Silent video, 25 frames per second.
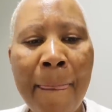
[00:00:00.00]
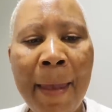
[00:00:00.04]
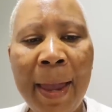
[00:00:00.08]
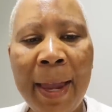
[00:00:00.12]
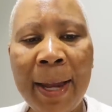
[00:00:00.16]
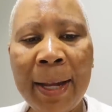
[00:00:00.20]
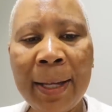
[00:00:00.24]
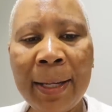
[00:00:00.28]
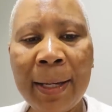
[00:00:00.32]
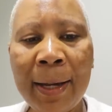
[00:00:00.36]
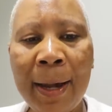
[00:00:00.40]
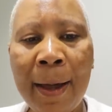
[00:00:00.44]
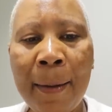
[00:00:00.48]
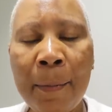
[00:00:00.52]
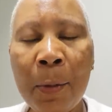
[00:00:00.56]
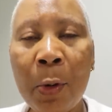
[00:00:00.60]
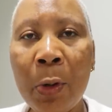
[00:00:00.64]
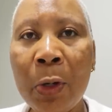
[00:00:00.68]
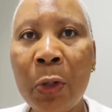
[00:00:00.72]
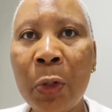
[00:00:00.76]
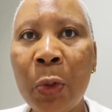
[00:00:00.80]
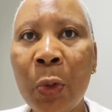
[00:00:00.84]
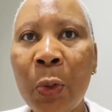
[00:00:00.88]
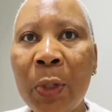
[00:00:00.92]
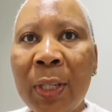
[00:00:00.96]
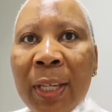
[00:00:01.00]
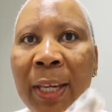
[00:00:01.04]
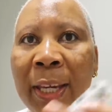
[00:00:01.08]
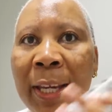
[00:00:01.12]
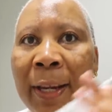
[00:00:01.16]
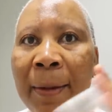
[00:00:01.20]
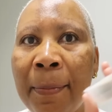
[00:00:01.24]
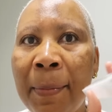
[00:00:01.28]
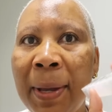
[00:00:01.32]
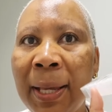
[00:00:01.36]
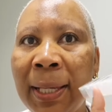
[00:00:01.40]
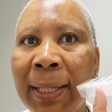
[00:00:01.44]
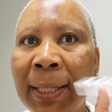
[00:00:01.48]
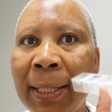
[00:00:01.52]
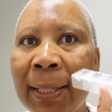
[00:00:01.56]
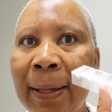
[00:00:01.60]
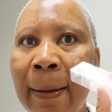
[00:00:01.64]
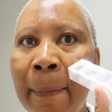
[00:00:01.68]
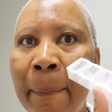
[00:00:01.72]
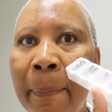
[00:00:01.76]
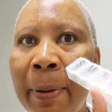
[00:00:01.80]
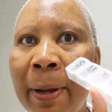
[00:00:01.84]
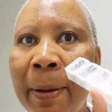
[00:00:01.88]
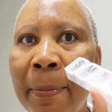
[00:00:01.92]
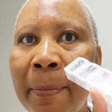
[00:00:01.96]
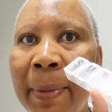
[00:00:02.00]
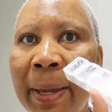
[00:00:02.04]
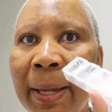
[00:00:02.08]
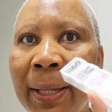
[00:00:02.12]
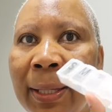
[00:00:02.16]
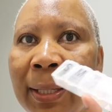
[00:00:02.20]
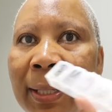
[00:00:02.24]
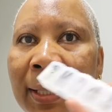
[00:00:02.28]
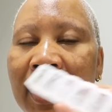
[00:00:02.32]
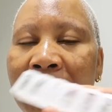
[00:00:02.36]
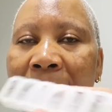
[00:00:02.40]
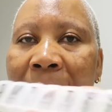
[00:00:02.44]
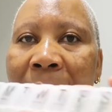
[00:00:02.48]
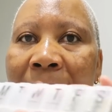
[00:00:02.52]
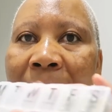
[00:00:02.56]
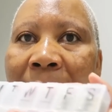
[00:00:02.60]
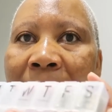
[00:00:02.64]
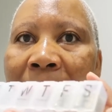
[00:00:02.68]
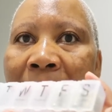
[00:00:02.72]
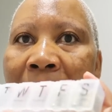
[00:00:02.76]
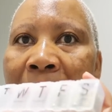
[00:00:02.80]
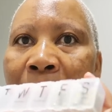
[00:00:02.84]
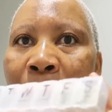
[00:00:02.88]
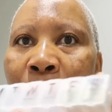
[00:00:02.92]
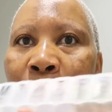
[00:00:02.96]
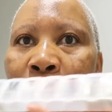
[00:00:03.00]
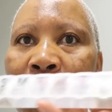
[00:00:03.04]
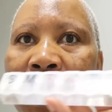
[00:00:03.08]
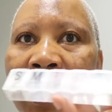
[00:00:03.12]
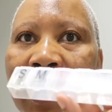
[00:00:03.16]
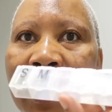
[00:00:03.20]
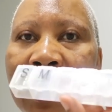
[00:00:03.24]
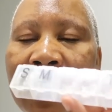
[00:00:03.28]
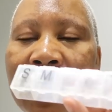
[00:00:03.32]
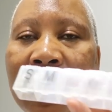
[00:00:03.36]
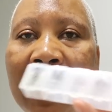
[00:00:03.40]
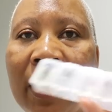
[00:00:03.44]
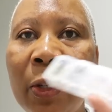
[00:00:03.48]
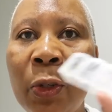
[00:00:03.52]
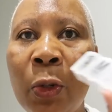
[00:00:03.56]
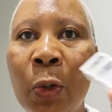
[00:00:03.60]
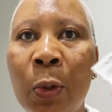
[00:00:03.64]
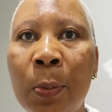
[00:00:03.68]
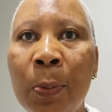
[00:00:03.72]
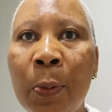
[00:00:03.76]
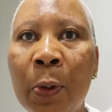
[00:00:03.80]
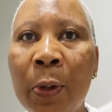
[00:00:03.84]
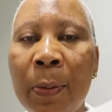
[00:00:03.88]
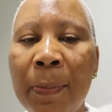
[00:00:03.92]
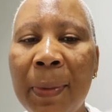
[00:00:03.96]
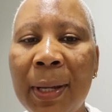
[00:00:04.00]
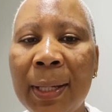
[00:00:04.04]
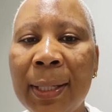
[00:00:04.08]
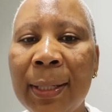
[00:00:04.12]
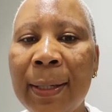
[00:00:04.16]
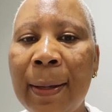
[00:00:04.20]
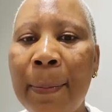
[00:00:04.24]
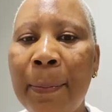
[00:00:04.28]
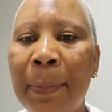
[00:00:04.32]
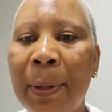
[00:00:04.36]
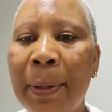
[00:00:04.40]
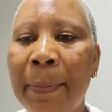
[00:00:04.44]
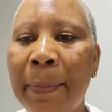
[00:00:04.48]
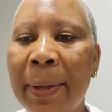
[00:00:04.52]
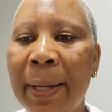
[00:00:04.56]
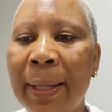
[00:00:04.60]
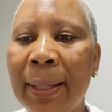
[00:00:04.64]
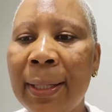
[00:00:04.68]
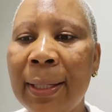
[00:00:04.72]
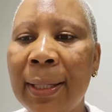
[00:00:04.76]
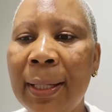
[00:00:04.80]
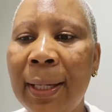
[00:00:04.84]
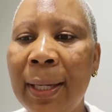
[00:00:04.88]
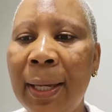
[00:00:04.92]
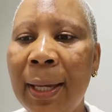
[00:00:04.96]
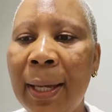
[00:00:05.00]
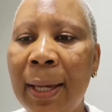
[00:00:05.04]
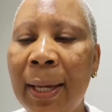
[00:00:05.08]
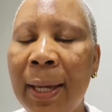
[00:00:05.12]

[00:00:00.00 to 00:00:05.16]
And I'm going to take my supplements. I use this thing to put my supplements.